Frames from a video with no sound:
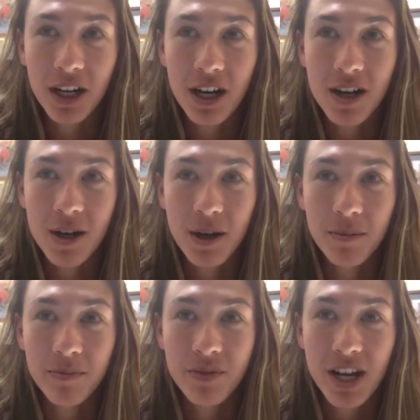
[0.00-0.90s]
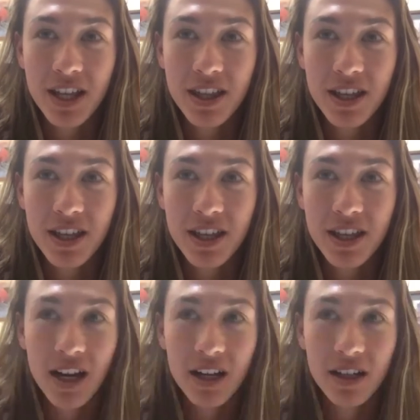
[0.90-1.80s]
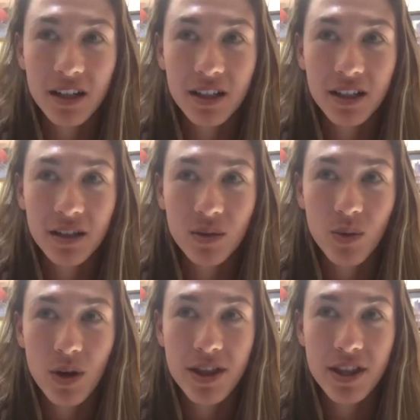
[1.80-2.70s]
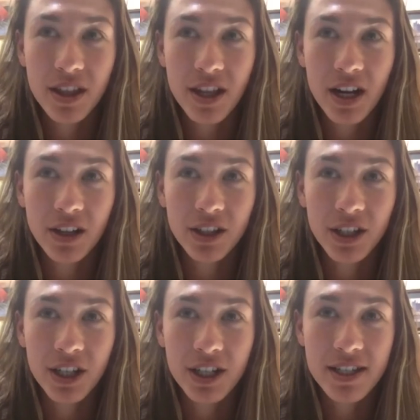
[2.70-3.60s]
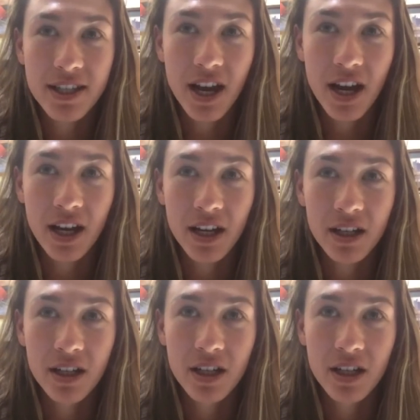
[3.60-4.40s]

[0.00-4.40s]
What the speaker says: I think that one thing that I learned is that